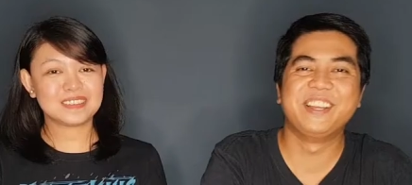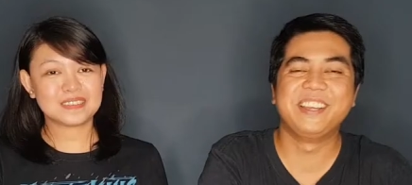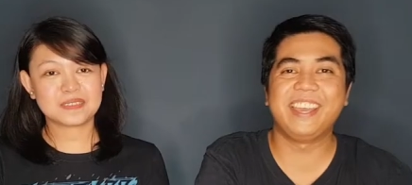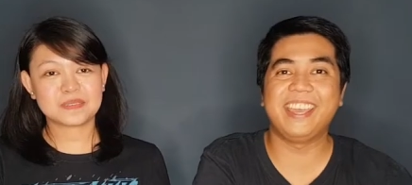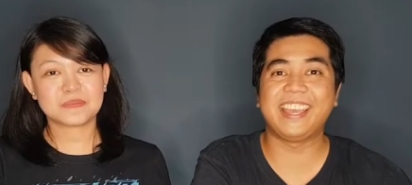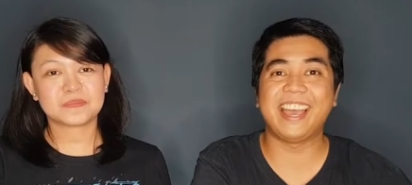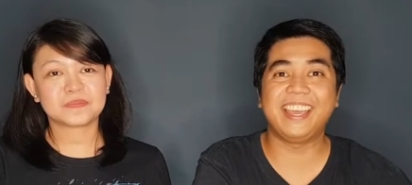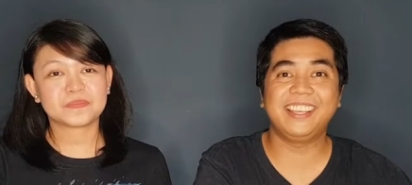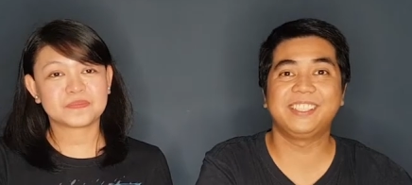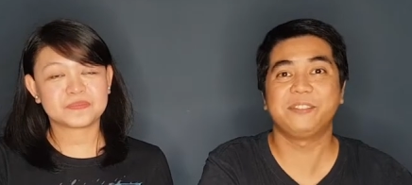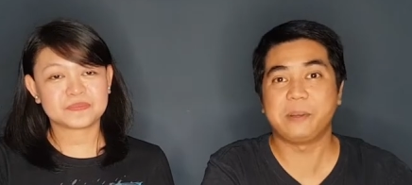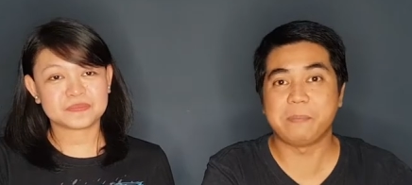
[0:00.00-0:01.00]
Speaker 1: Hey guys,
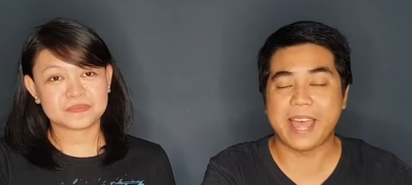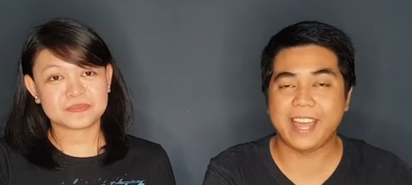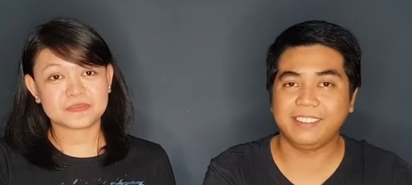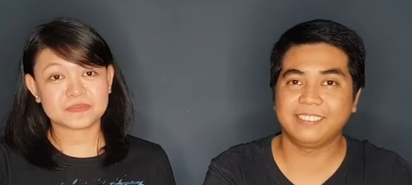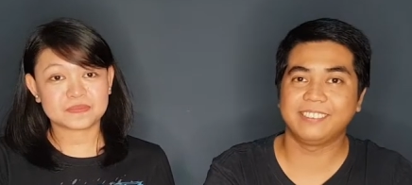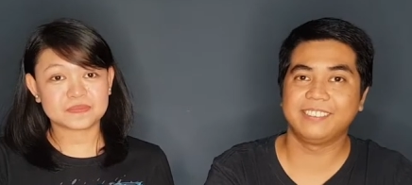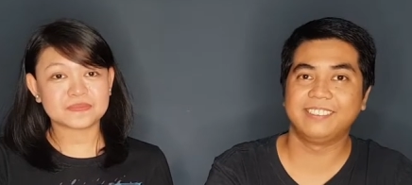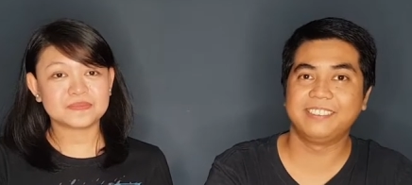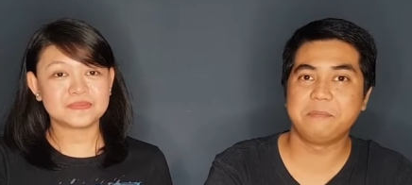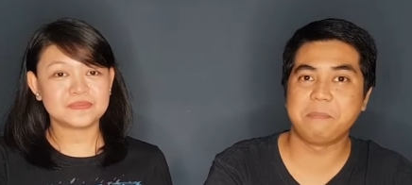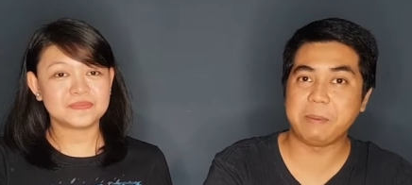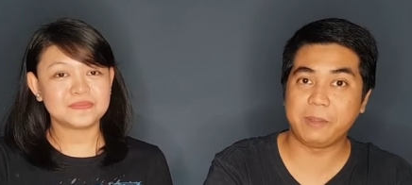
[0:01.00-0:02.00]
we're back.
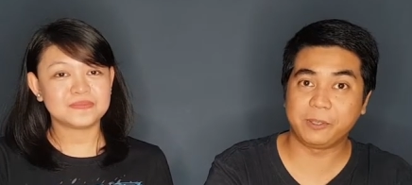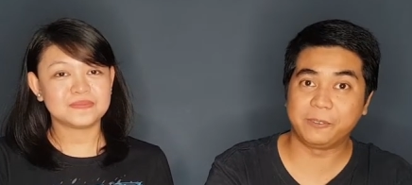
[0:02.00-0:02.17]
Maybe you're